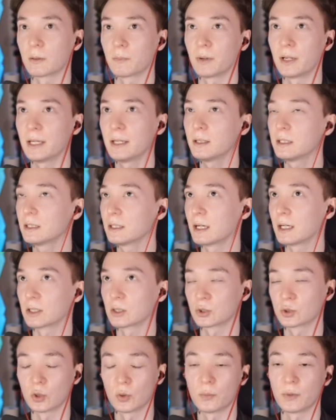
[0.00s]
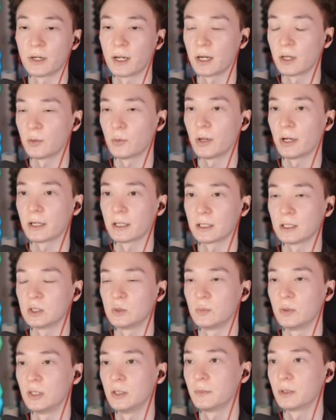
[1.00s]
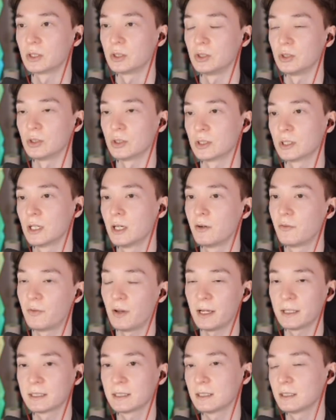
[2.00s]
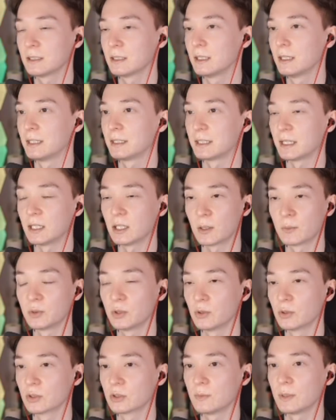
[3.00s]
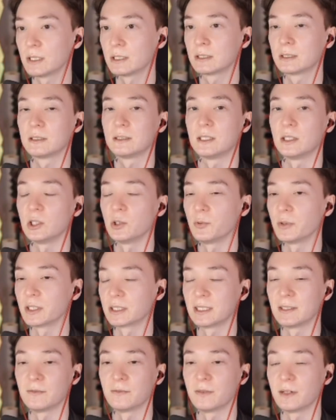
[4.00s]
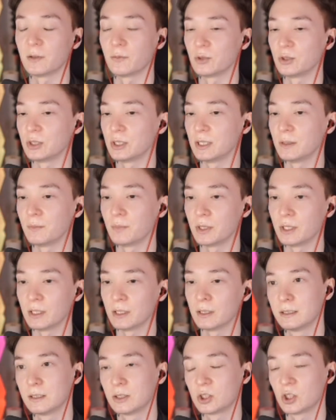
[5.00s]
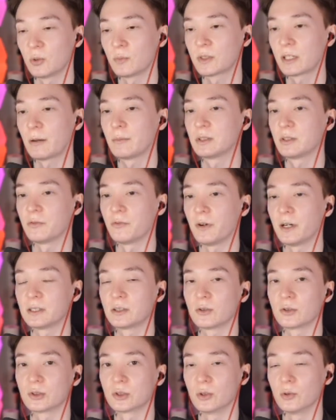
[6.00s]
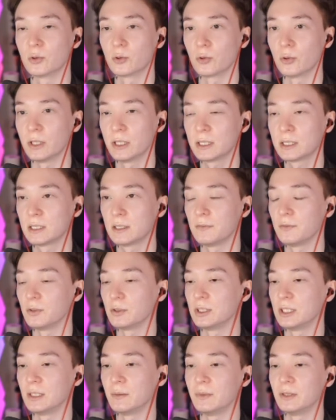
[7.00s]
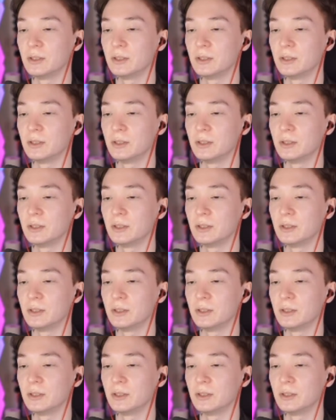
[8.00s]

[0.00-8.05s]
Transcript: Playing like a Sombra in high rank is pretty much just flanking, getting up your ultimate, then you win a team fight with your EMP. Sometimes the fights are so quick, if your team is